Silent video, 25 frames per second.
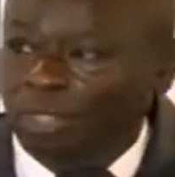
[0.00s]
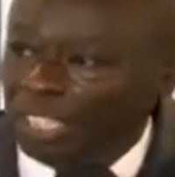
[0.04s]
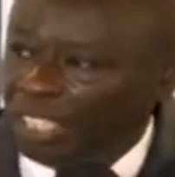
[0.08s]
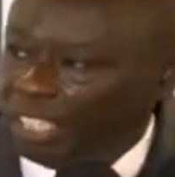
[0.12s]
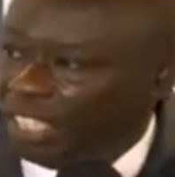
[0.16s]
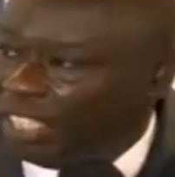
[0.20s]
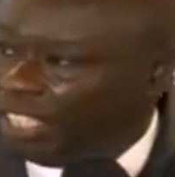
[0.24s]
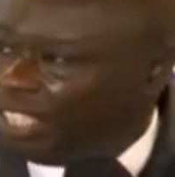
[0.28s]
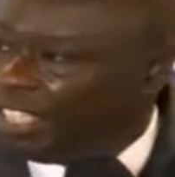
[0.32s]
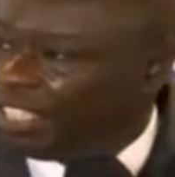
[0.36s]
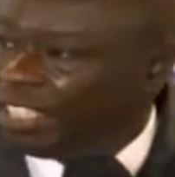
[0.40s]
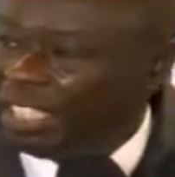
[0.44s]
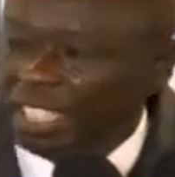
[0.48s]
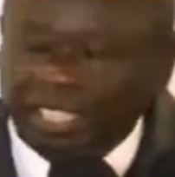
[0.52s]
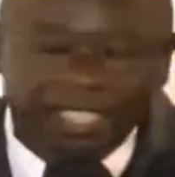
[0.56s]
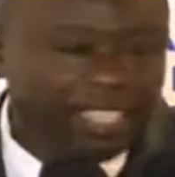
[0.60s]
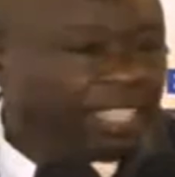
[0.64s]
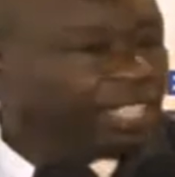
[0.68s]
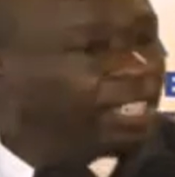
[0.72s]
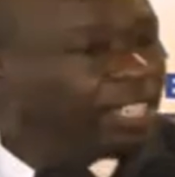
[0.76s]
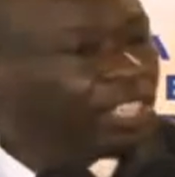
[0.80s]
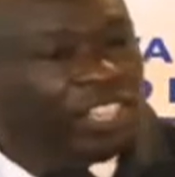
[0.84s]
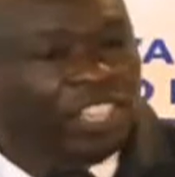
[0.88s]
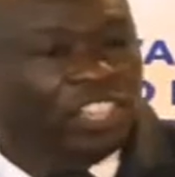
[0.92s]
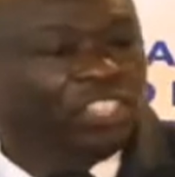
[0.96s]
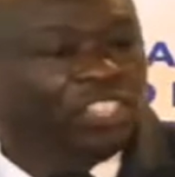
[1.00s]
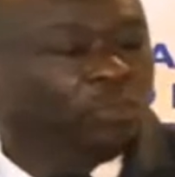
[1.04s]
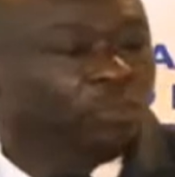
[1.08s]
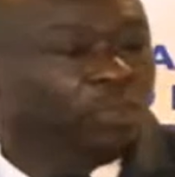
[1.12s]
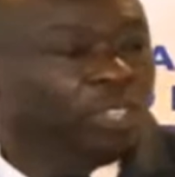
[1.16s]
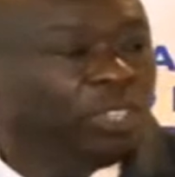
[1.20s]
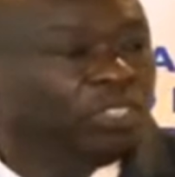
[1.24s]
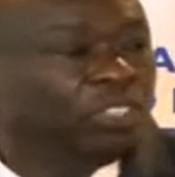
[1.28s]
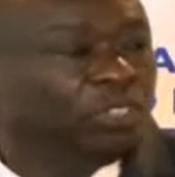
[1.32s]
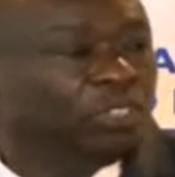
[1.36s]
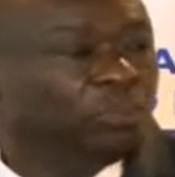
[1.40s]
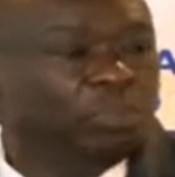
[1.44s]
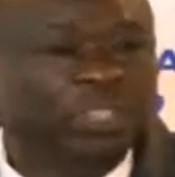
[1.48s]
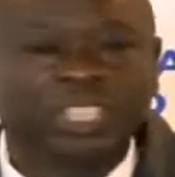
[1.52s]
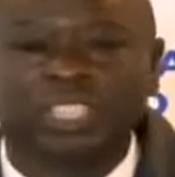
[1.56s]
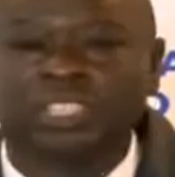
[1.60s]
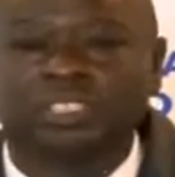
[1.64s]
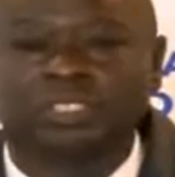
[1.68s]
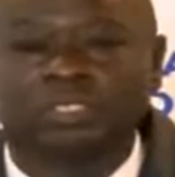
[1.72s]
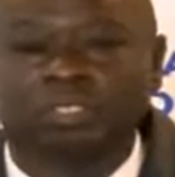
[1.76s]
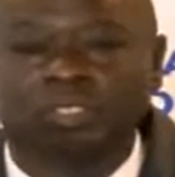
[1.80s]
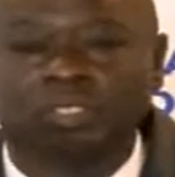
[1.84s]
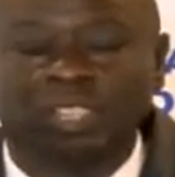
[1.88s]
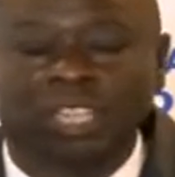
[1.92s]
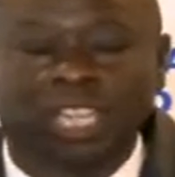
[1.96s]
But in these other engagements,
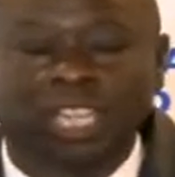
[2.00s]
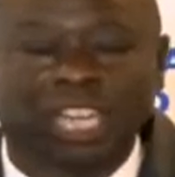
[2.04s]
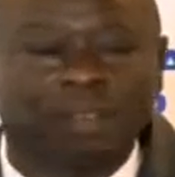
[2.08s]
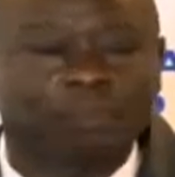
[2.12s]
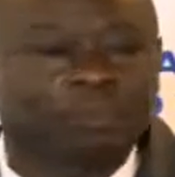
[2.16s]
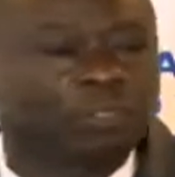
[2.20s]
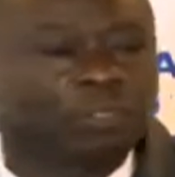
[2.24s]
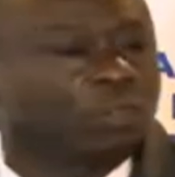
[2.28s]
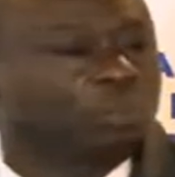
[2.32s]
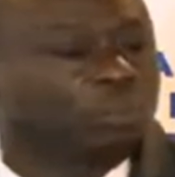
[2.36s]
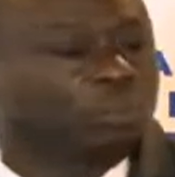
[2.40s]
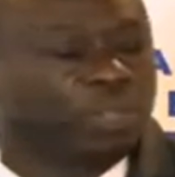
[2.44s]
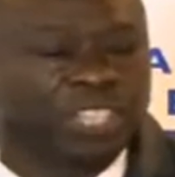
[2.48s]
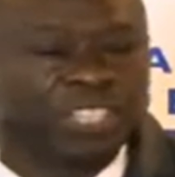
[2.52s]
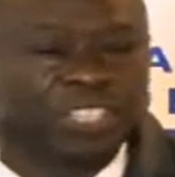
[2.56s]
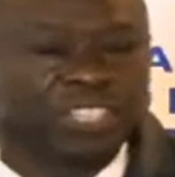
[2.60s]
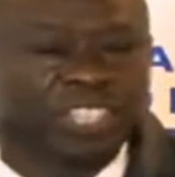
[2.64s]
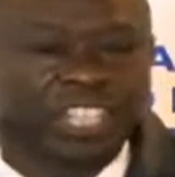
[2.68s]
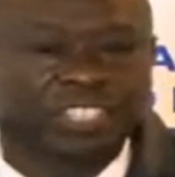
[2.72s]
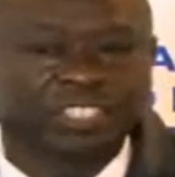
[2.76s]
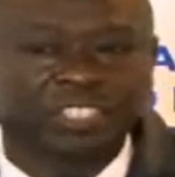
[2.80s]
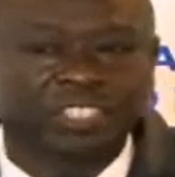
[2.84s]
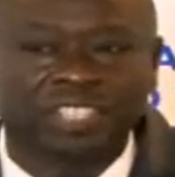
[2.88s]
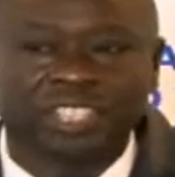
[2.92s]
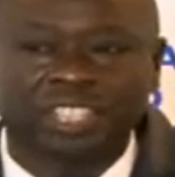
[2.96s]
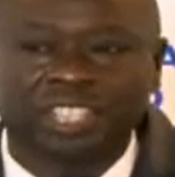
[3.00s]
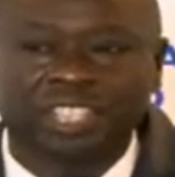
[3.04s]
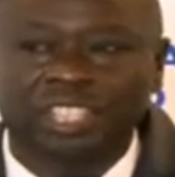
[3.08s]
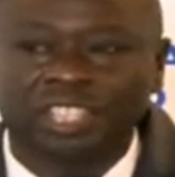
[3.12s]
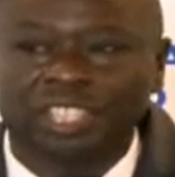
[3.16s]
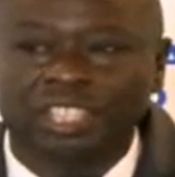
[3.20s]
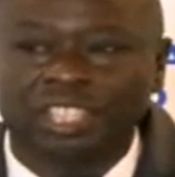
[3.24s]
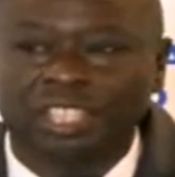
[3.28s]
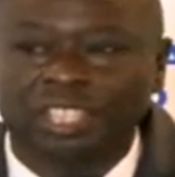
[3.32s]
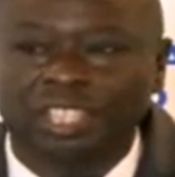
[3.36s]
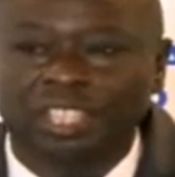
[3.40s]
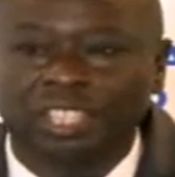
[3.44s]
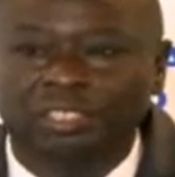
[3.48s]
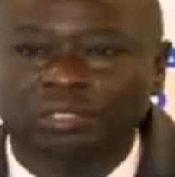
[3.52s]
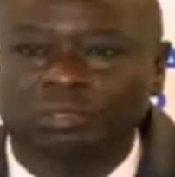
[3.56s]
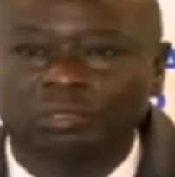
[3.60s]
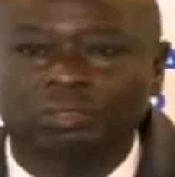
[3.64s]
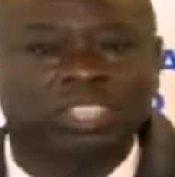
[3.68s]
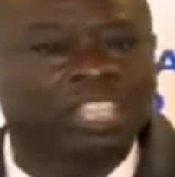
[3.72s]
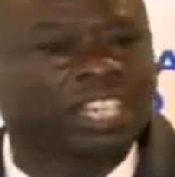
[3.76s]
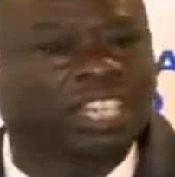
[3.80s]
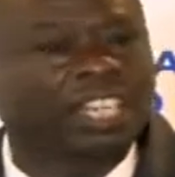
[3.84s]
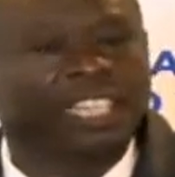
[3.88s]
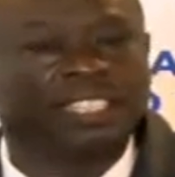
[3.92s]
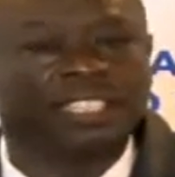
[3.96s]
please don't come to praise us,
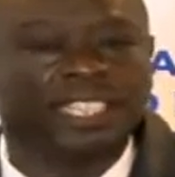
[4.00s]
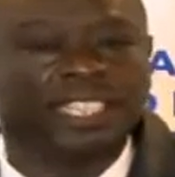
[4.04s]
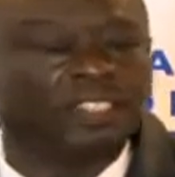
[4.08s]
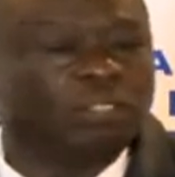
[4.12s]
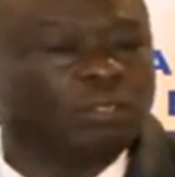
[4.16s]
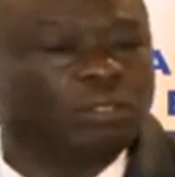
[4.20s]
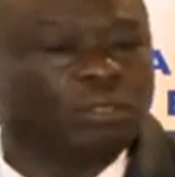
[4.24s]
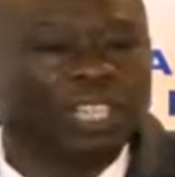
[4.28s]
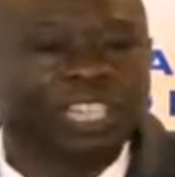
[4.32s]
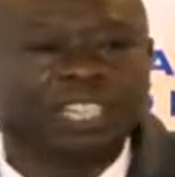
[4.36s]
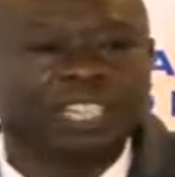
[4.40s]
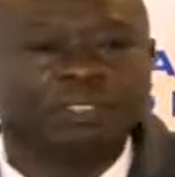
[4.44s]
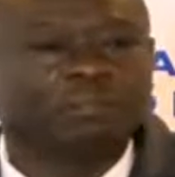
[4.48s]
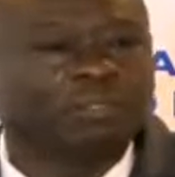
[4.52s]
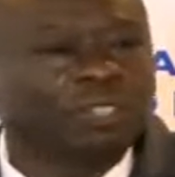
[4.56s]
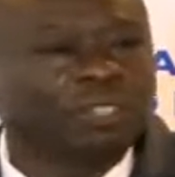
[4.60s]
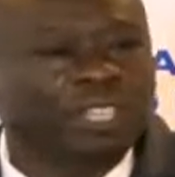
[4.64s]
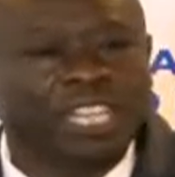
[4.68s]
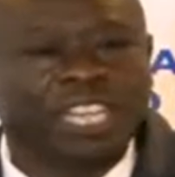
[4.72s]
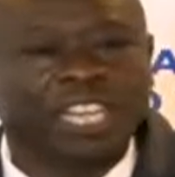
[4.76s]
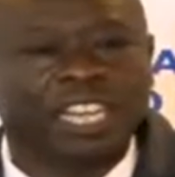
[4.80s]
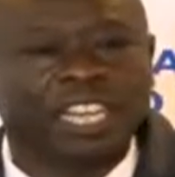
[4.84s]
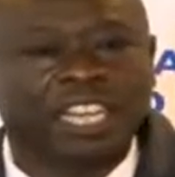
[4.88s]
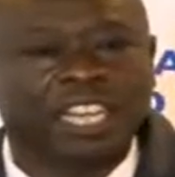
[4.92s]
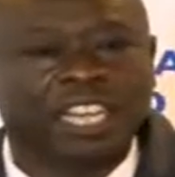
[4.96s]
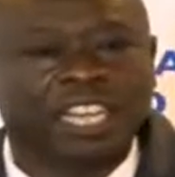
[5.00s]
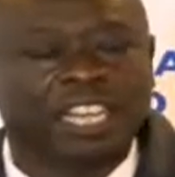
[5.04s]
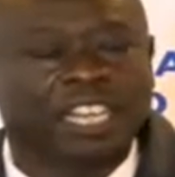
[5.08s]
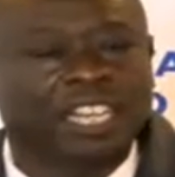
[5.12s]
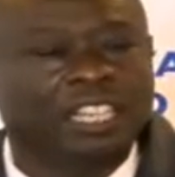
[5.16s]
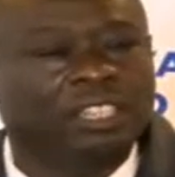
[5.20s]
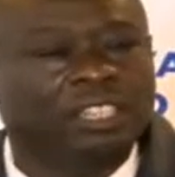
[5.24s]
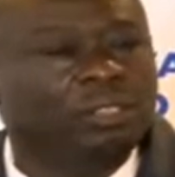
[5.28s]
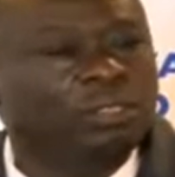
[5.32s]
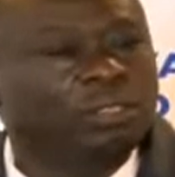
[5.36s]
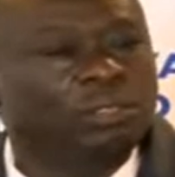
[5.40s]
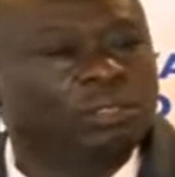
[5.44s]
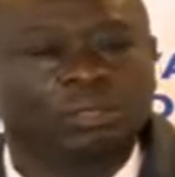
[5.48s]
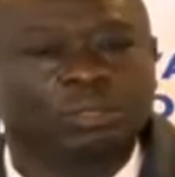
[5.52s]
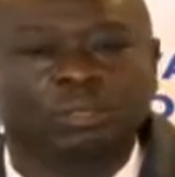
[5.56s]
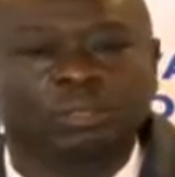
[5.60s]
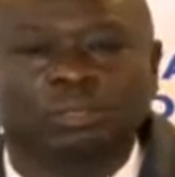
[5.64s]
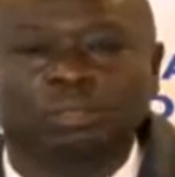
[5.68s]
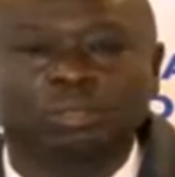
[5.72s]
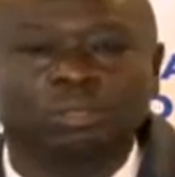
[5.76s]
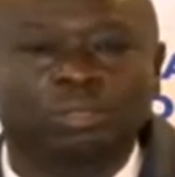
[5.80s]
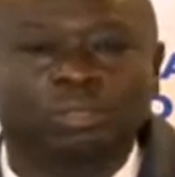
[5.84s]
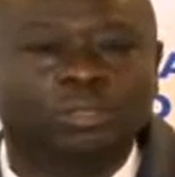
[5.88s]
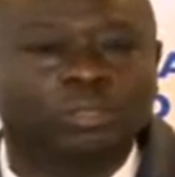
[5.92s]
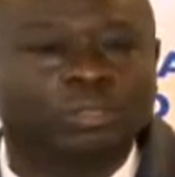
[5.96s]
to tell us how wonderful we are.
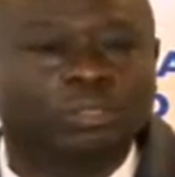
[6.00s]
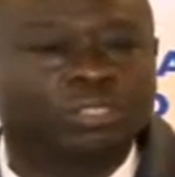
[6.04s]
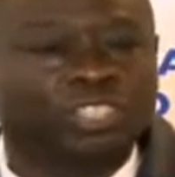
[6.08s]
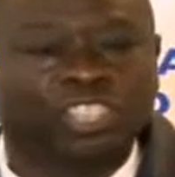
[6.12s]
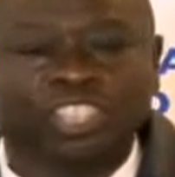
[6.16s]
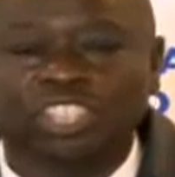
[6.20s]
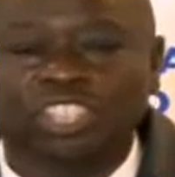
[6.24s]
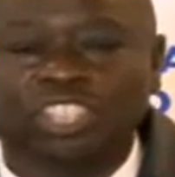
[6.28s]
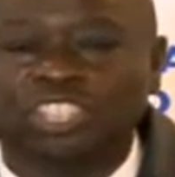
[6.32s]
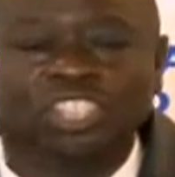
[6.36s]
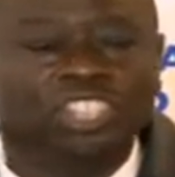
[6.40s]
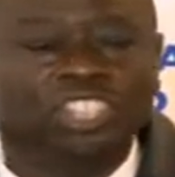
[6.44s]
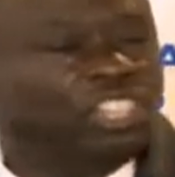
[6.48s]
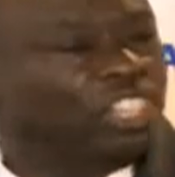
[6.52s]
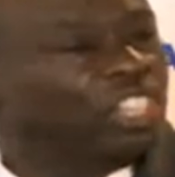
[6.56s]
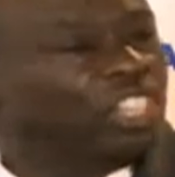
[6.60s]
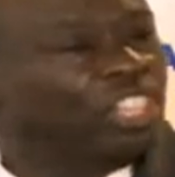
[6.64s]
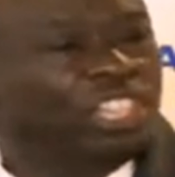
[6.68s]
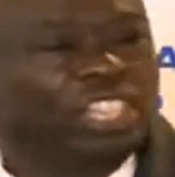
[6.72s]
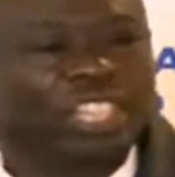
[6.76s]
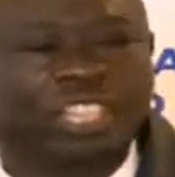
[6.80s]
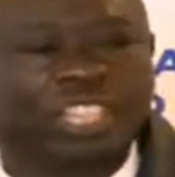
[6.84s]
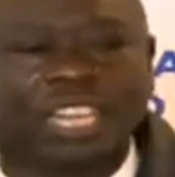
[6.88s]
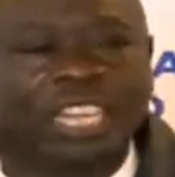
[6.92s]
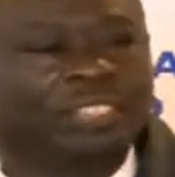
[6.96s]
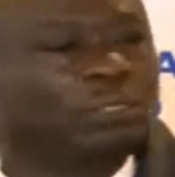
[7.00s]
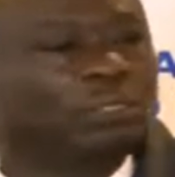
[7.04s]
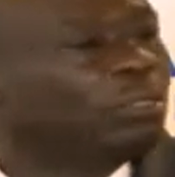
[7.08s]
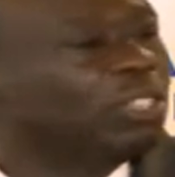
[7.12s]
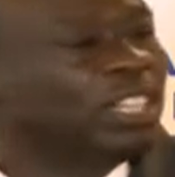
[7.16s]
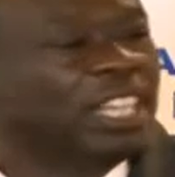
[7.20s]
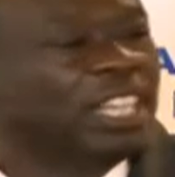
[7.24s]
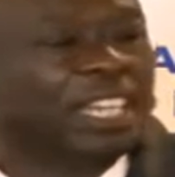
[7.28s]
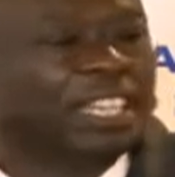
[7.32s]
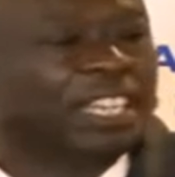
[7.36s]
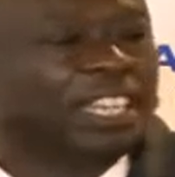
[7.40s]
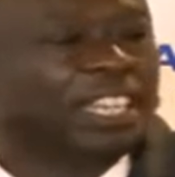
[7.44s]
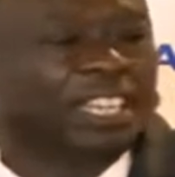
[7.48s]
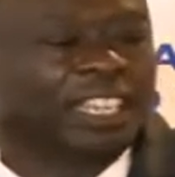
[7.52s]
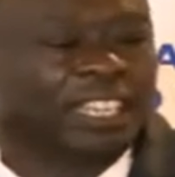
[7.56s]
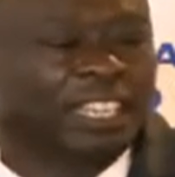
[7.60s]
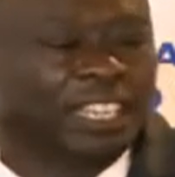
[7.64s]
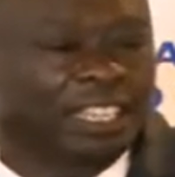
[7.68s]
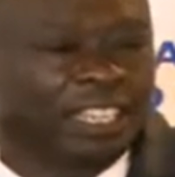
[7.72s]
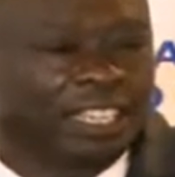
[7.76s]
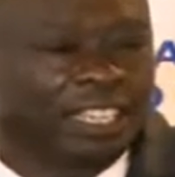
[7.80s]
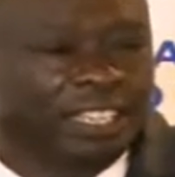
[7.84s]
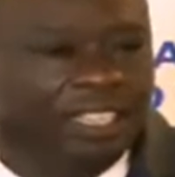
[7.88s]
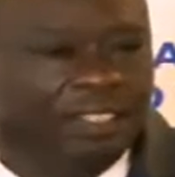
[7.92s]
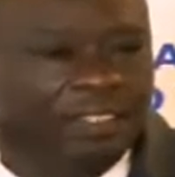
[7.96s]
Oh, nini, nini
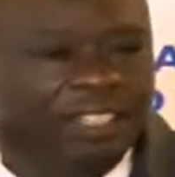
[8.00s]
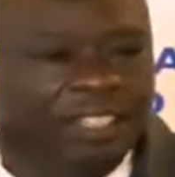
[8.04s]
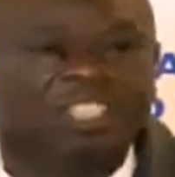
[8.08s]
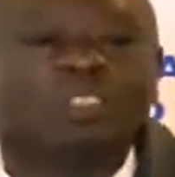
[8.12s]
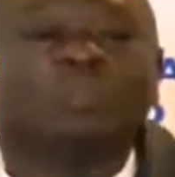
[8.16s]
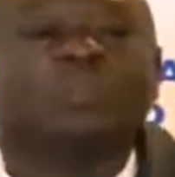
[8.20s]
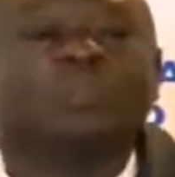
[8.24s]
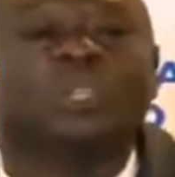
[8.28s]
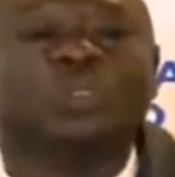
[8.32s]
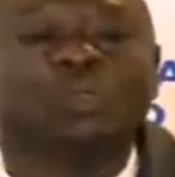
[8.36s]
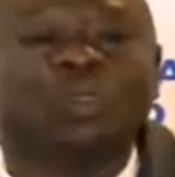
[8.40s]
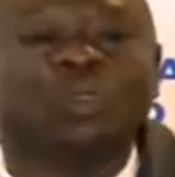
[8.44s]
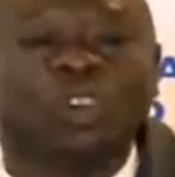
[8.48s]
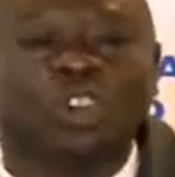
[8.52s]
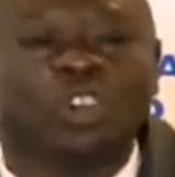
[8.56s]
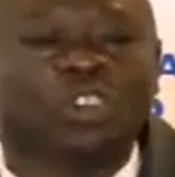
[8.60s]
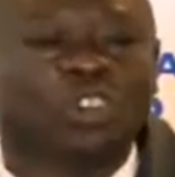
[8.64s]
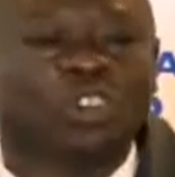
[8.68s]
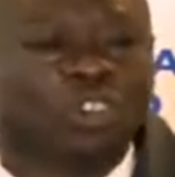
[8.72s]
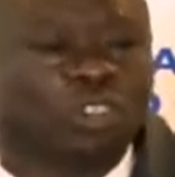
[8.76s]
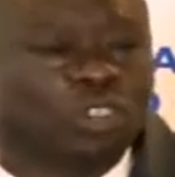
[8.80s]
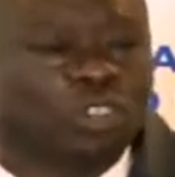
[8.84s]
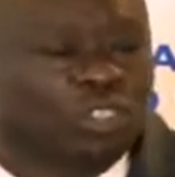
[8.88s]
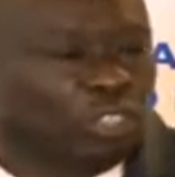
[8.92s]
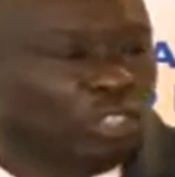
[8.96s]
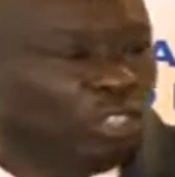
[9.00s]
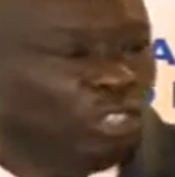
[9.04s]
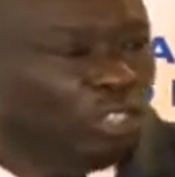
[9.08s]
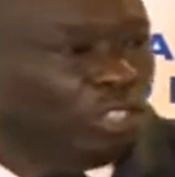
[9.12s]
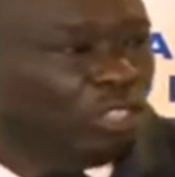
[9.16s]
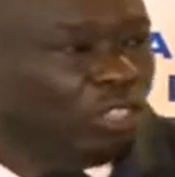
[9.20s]
hatutaki. Sababu ni wongo.